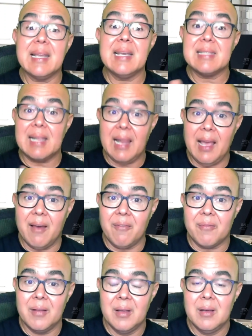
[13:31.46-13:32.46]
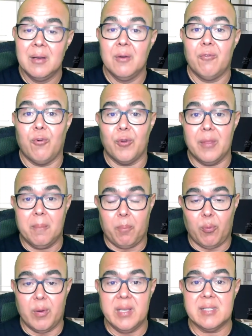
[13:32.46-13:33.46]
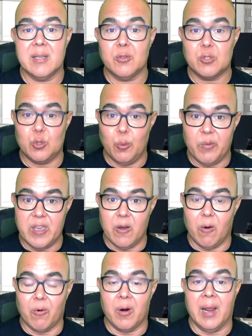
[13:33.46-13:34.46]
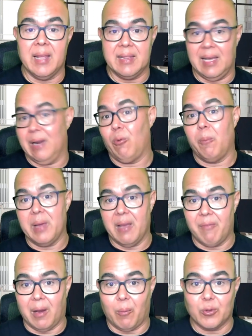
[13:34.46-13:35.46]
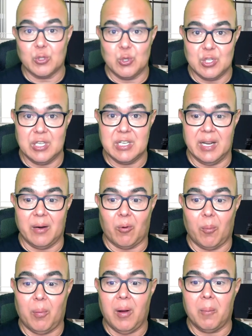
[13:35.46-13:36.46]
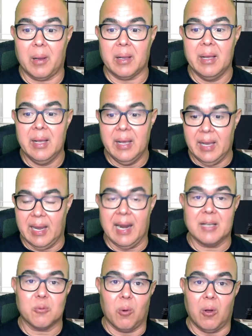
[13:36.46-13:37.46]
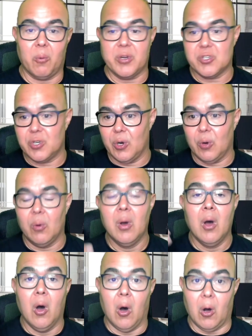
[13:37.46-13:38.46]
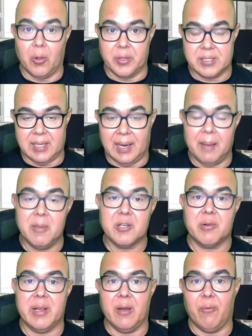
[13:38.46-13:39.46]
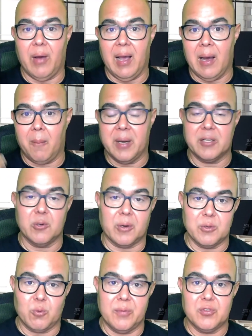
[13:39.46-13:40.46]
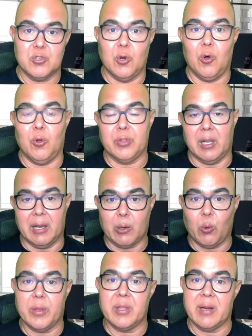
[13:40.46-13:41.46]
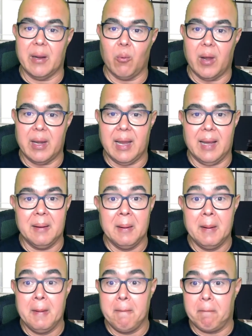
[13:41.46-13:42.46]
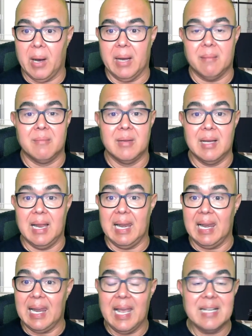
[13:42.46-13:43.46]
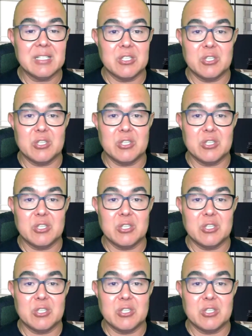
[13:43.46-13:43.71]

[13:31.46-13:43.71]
left for the pre-sale to be over, and then it will be available to the general public. And as well, we show all the telemetry of how many tokens we've sold, the liquidity and whatnot. But let's